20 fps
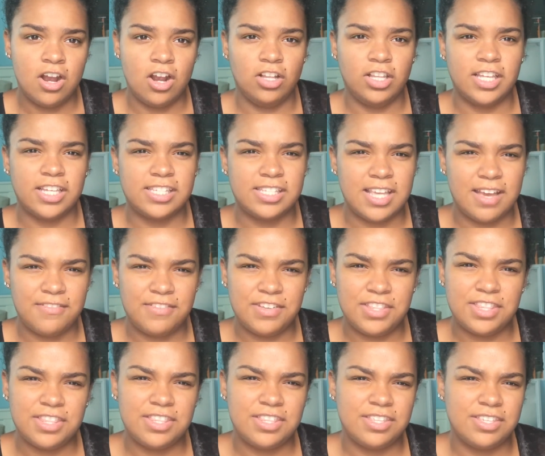or like
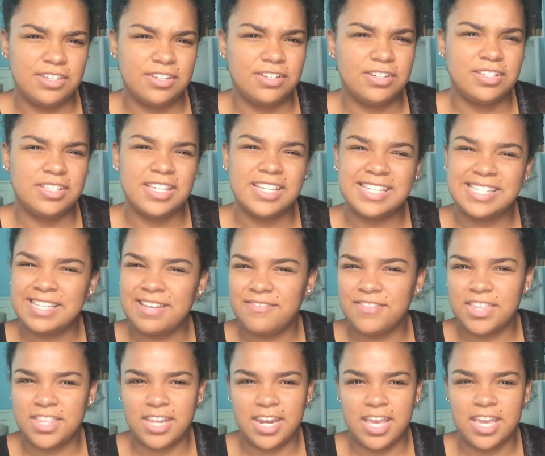7th, 6th,
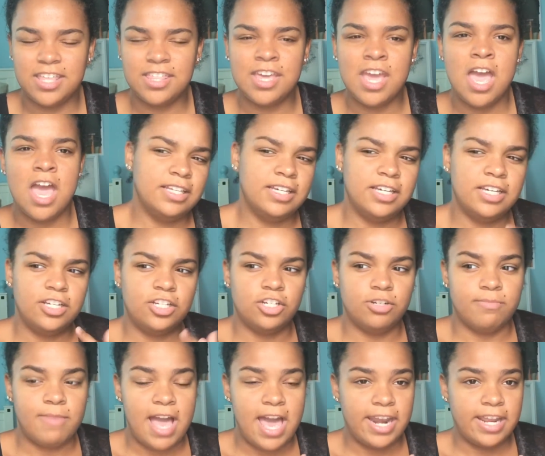7th, and 8th. The
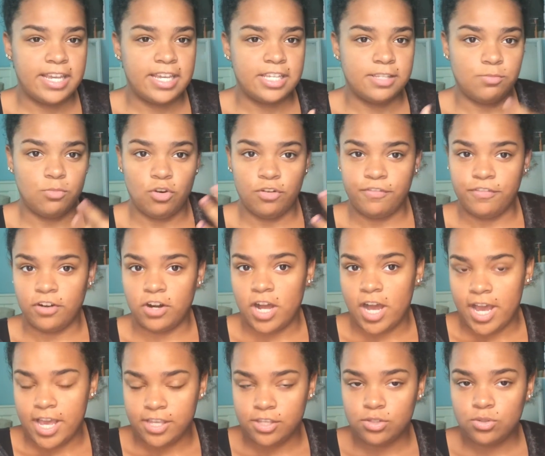dramatic is more for
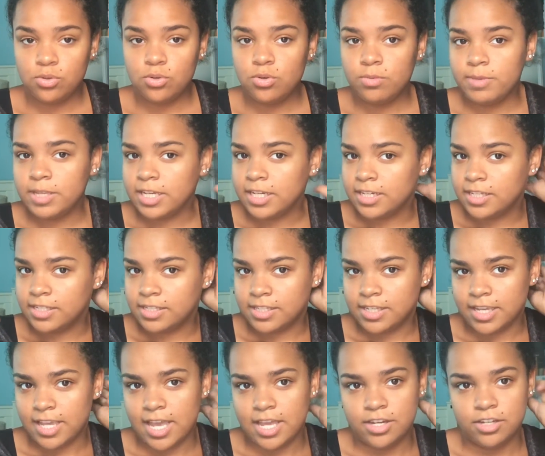high school because,
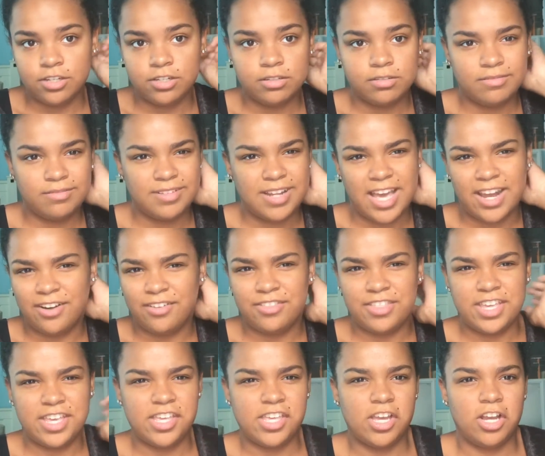again, I don't
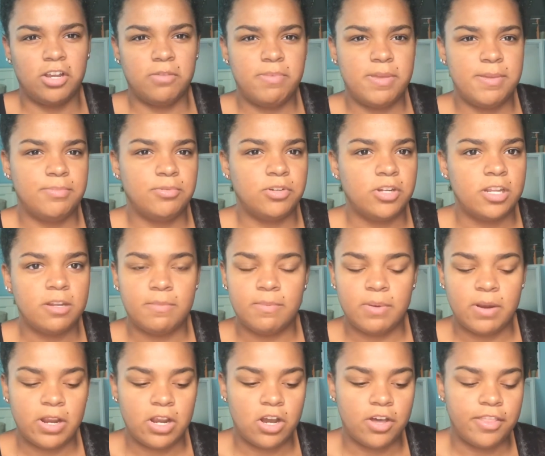think young people need
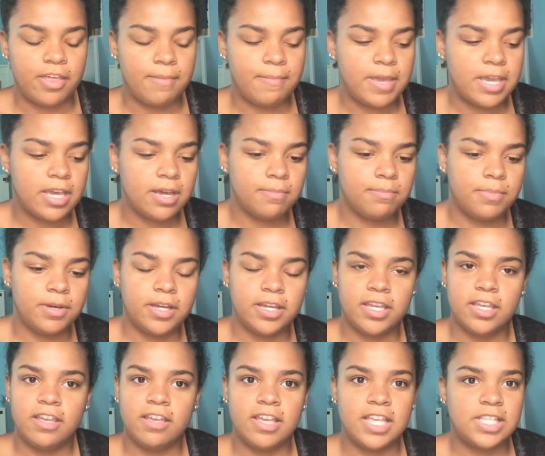wearing all that makeup, but
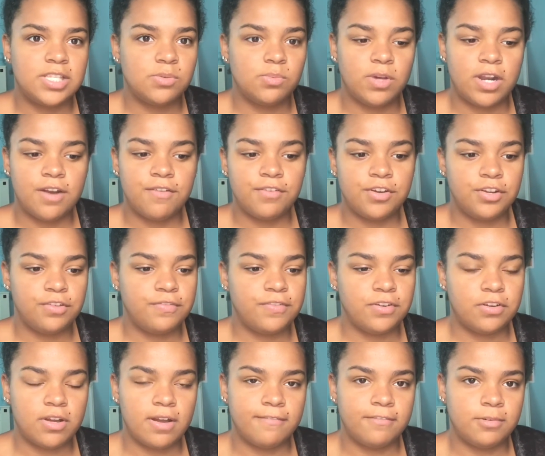it's whatever you feel
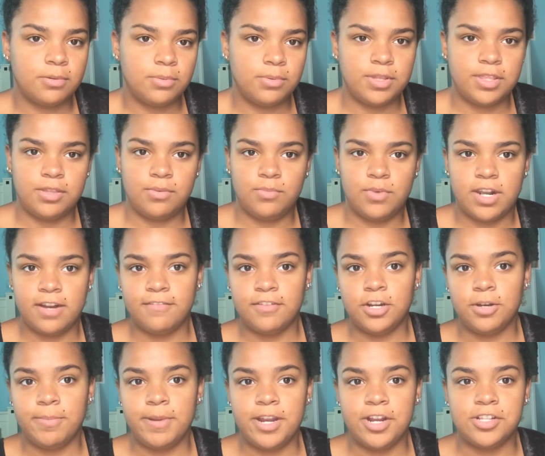comfortable with or whatever
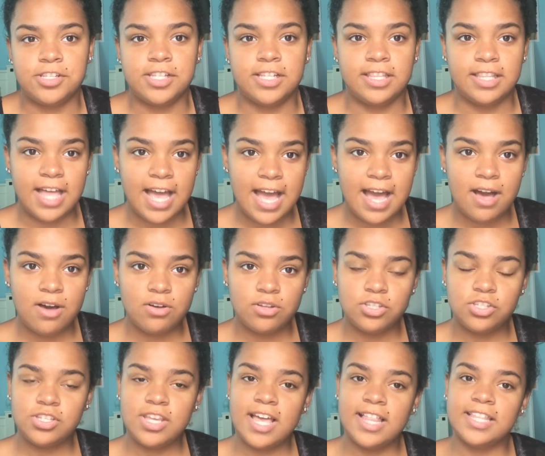your parents allow.
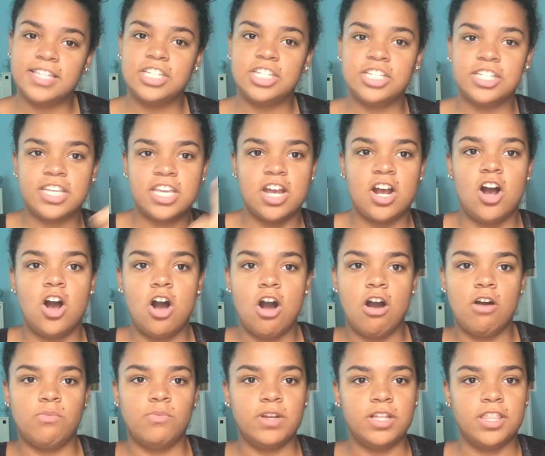So yeah, let's just get
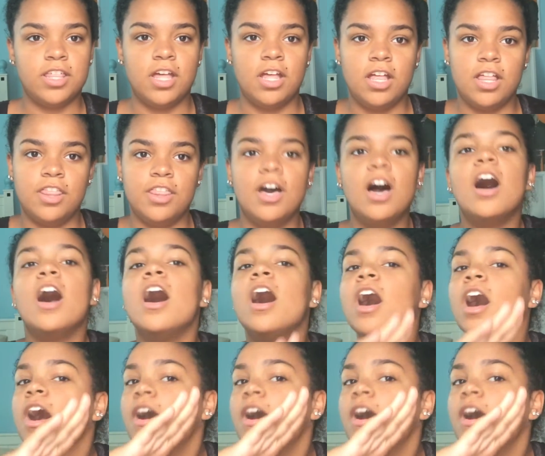on with the